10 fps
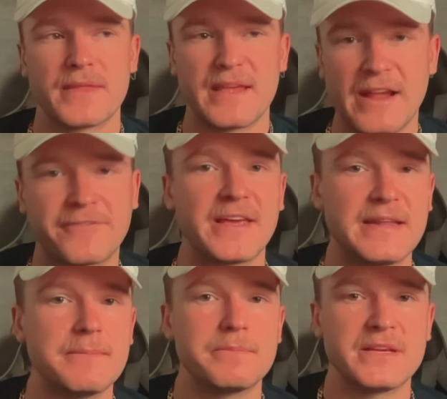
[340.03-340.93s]
if they
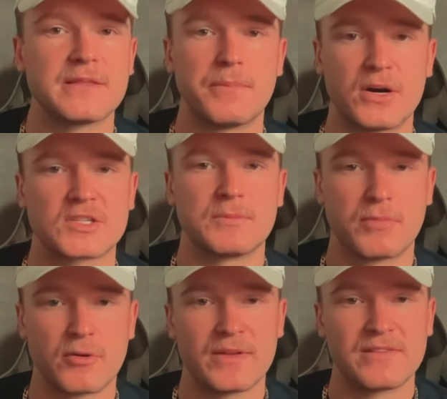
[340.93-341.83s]
didn't beat the Boston
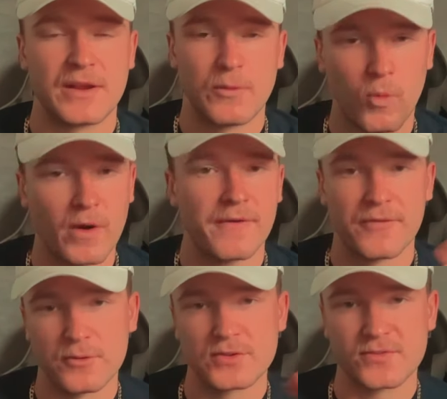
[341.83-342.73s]
Bruins in one of
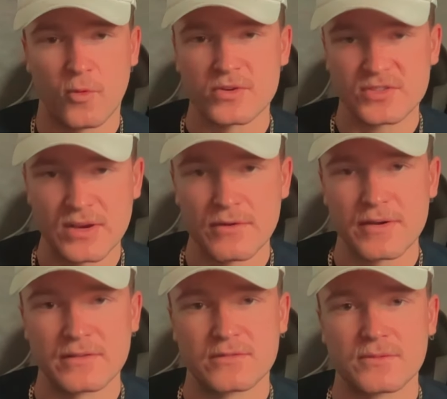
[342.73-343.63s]
those four
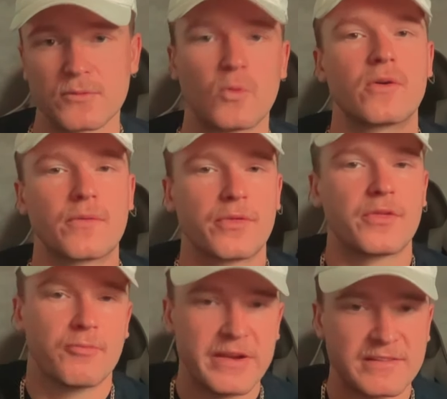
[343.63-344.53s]
series, or the
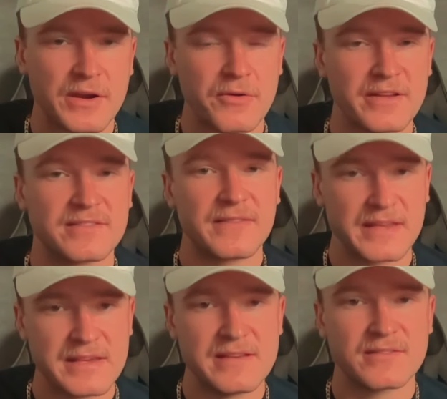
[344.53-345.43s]
three series in
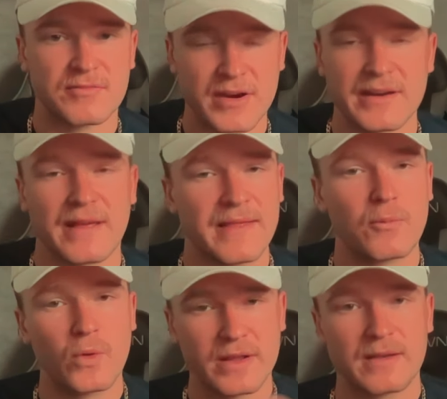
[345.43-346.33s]
the East, right, and then
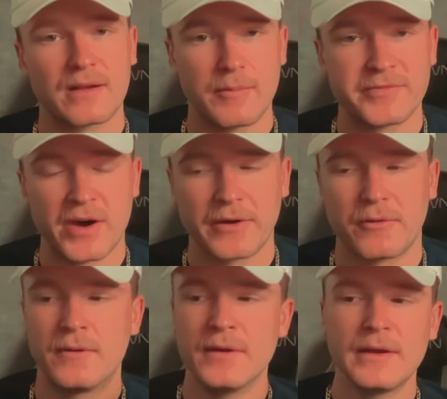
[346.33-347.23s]
winning the Cup
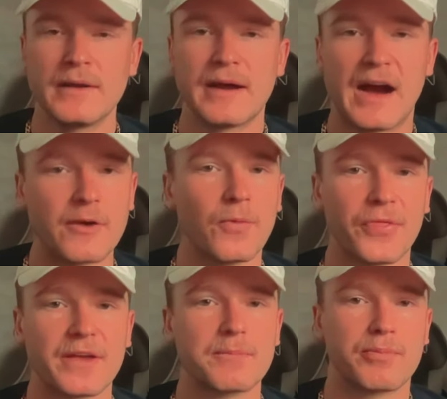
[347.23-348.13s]
final. I don't
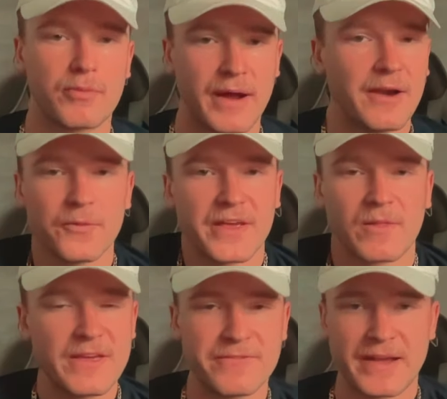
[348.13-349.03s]
think I don't think
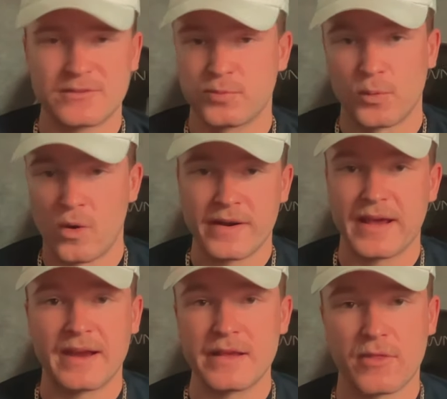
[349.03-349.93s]
Leaf fans would want it
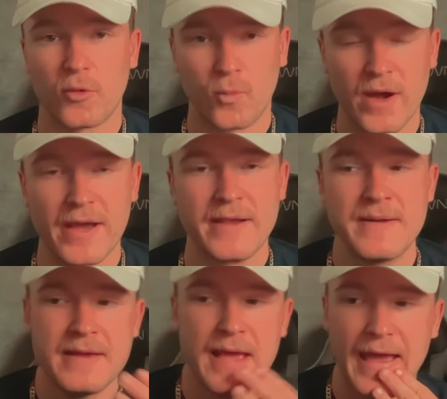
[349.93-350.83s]
any other way.
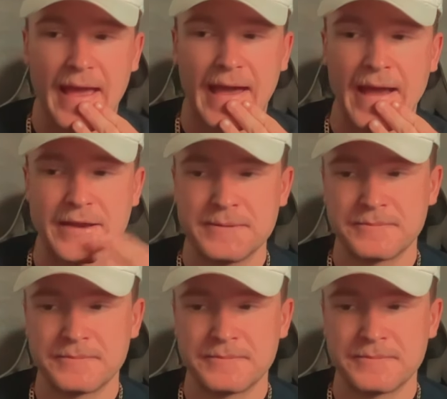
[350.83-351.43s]
And